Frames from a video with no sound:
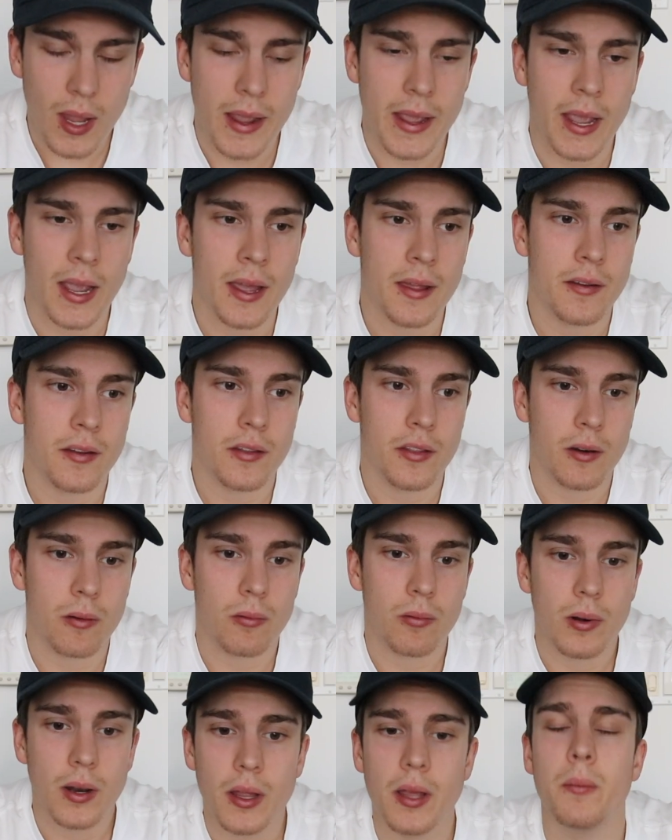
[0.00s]
and they're
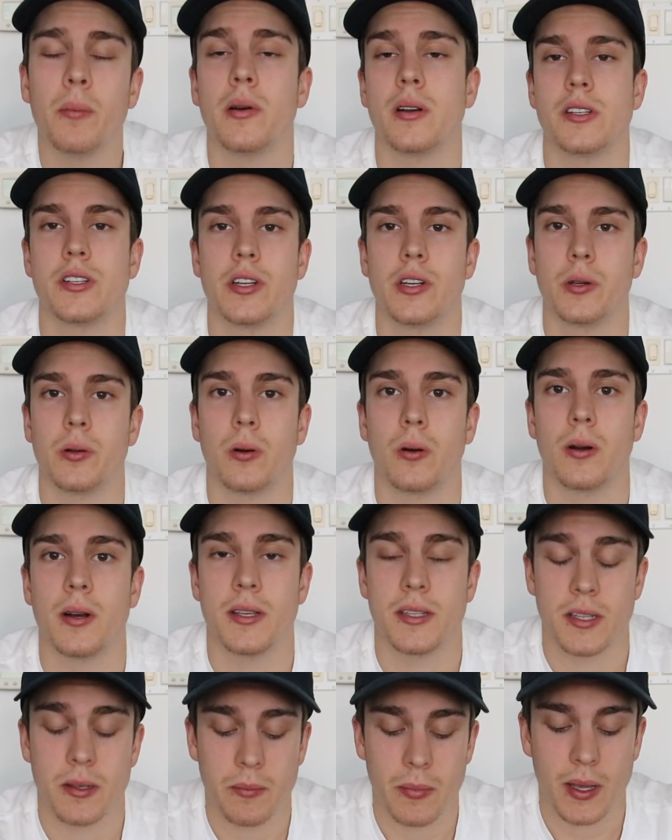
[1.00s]
really pushing
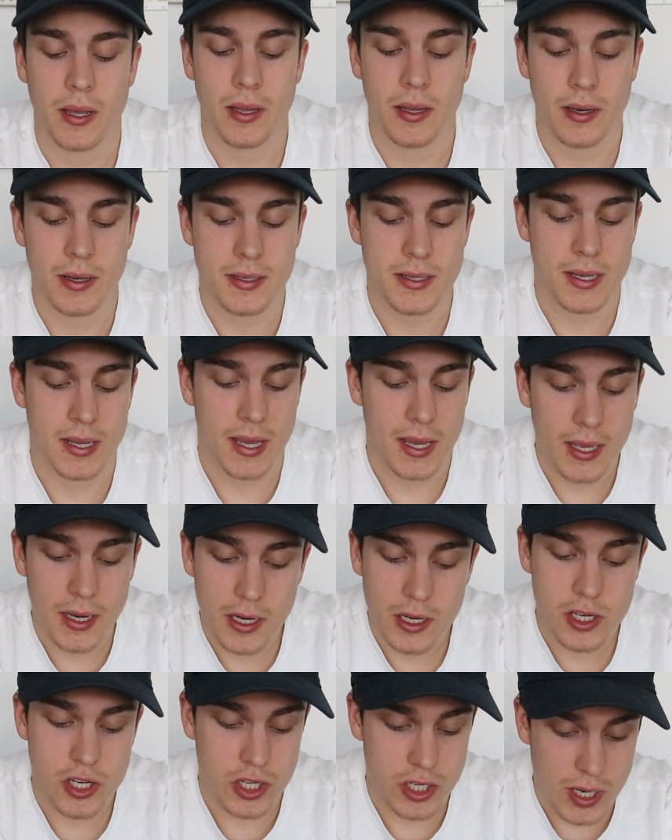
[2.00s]
tourism. It is a
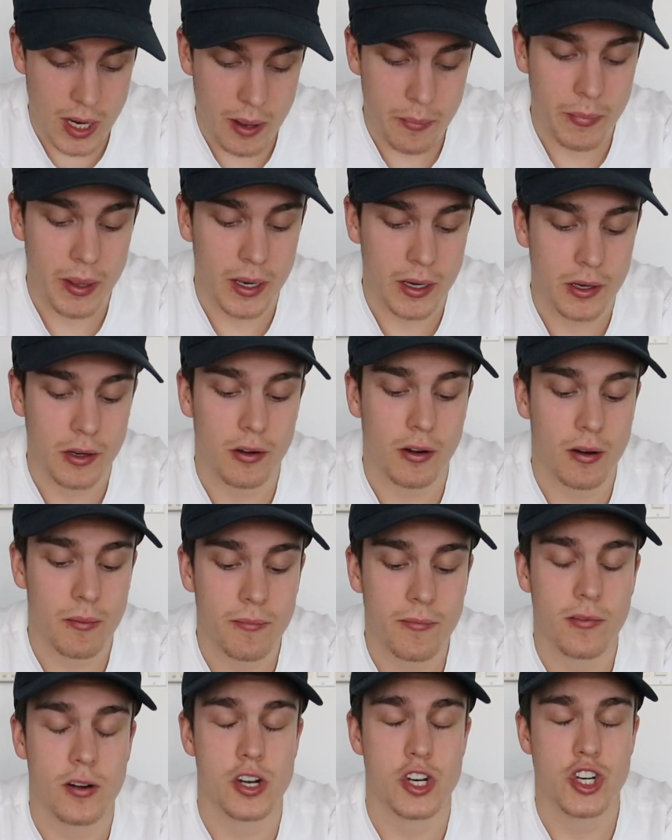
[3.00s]
hidden gem in Europe
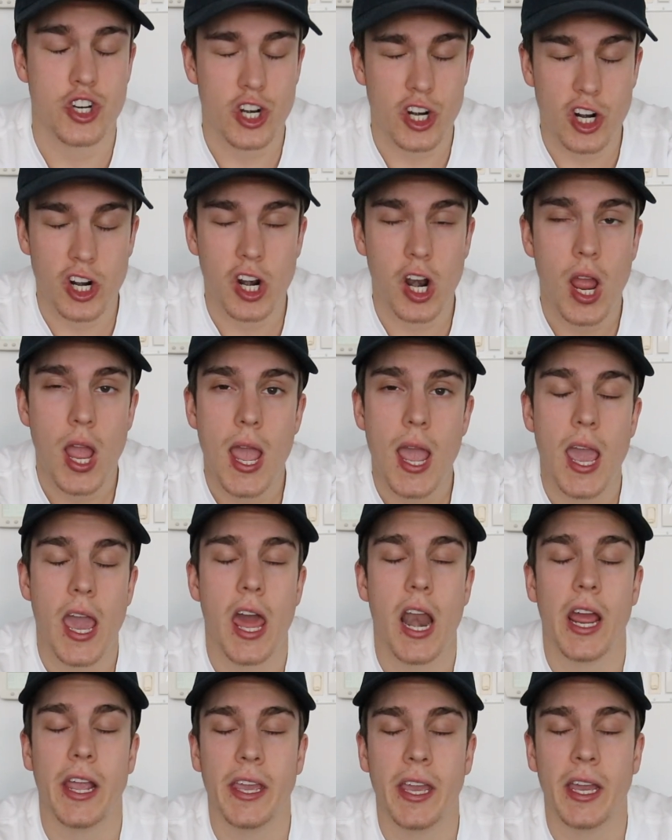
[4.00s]
for sure,
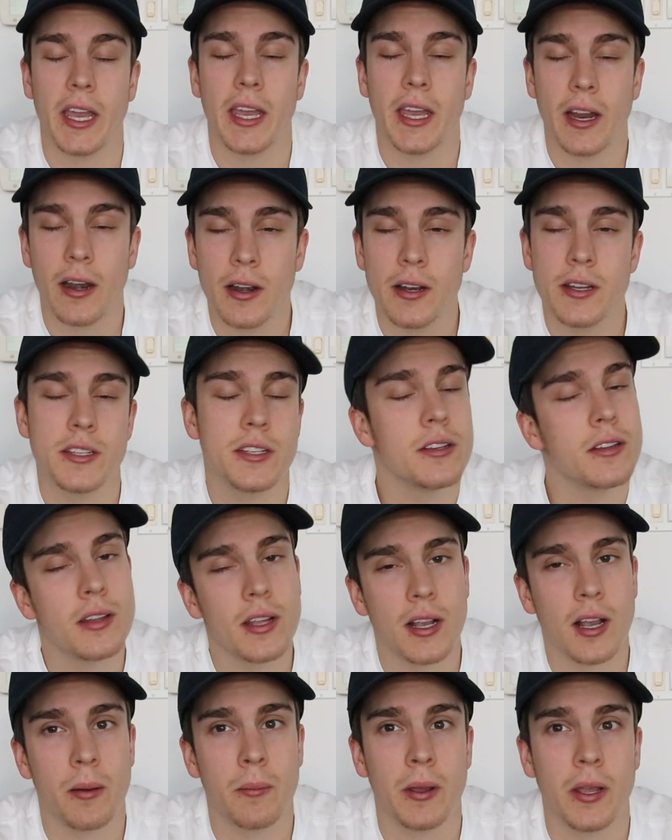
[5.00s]
and I can guarantee in the
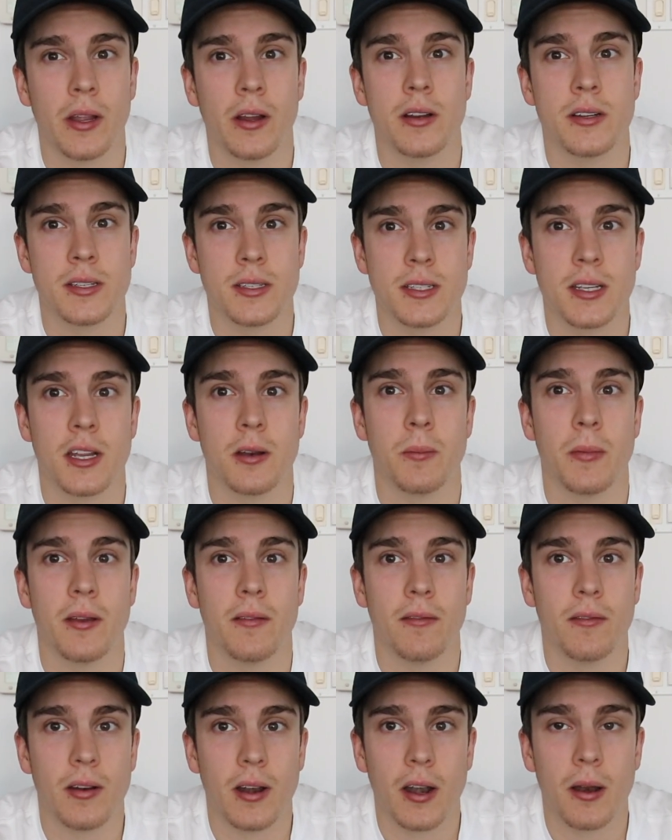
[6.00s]
coming years it's going to be a
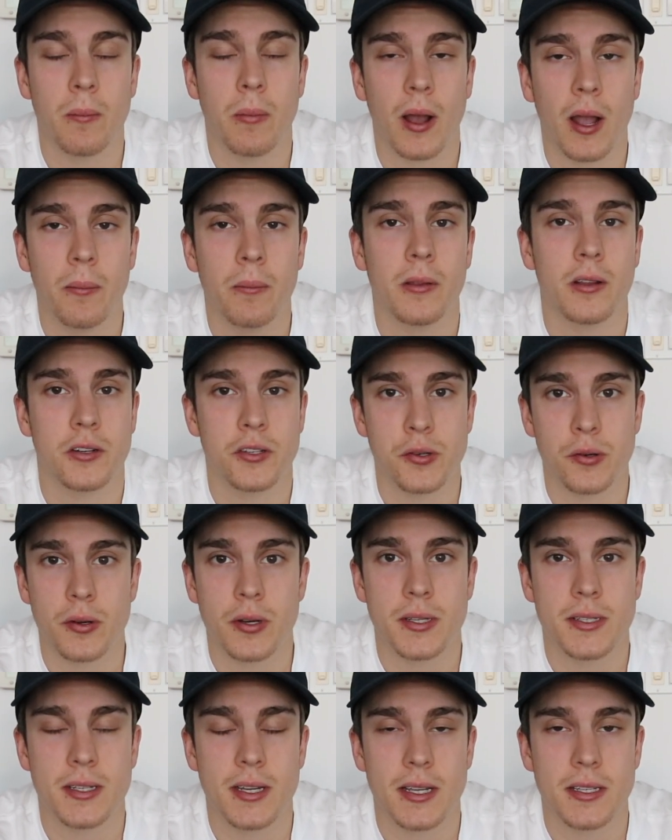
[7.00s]
very popular
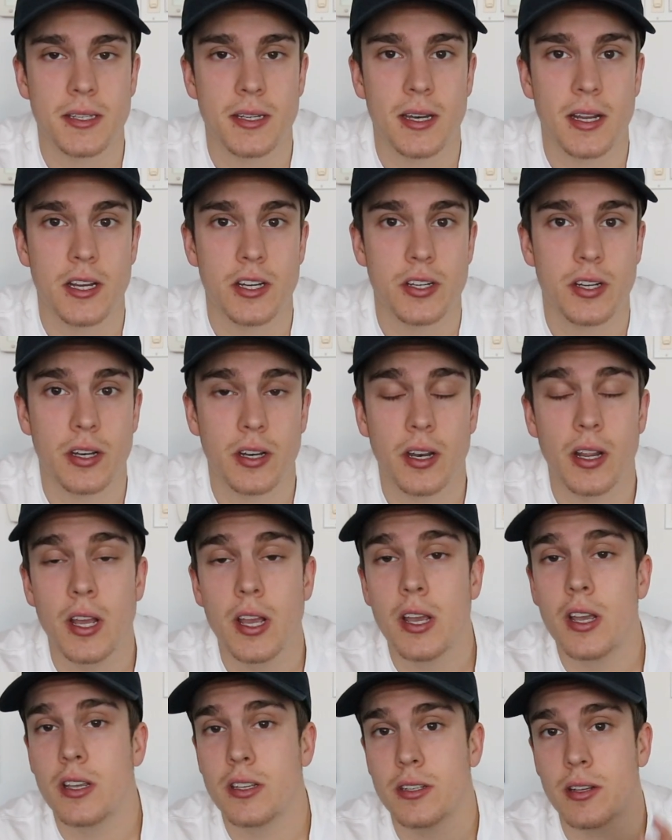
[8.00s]
tourist destination.
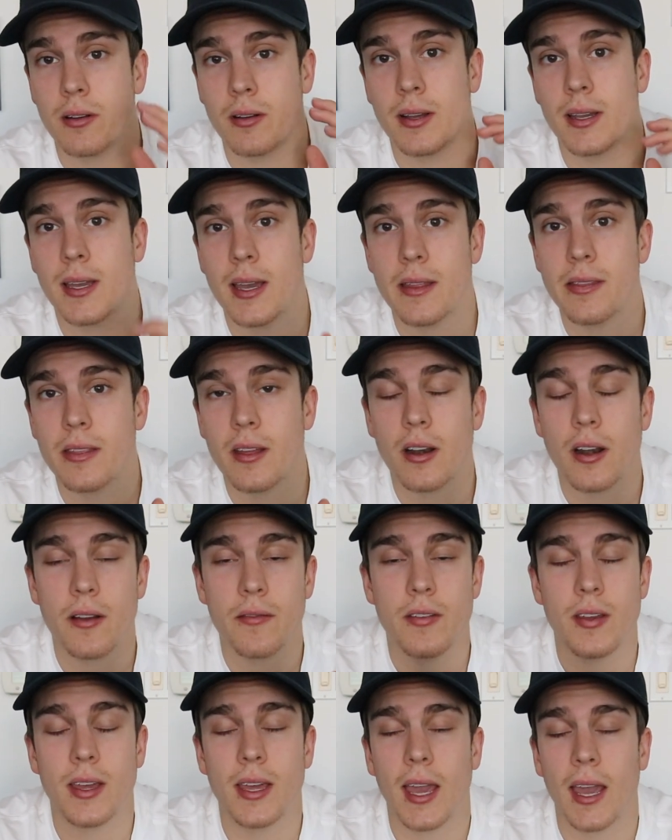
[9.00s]
So get there
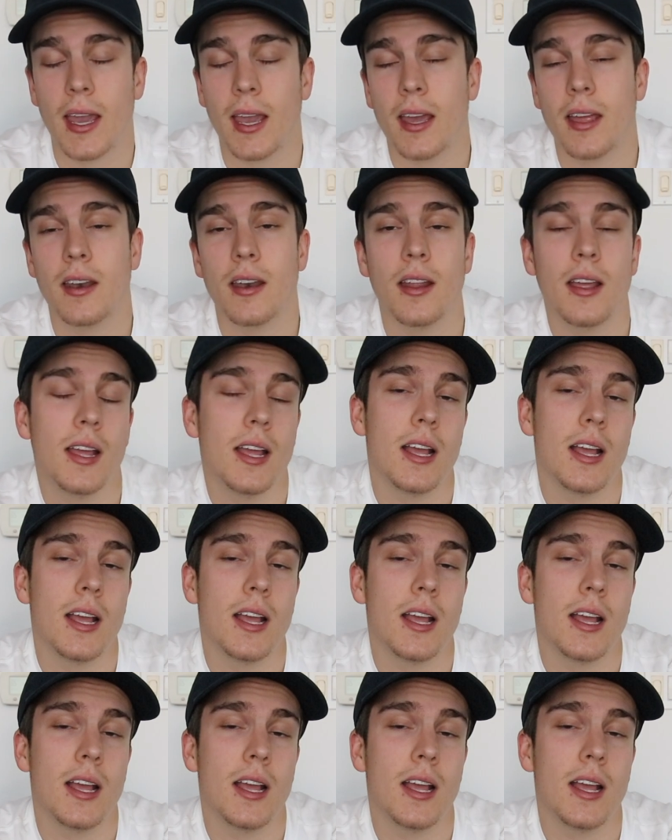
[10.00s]
if you can,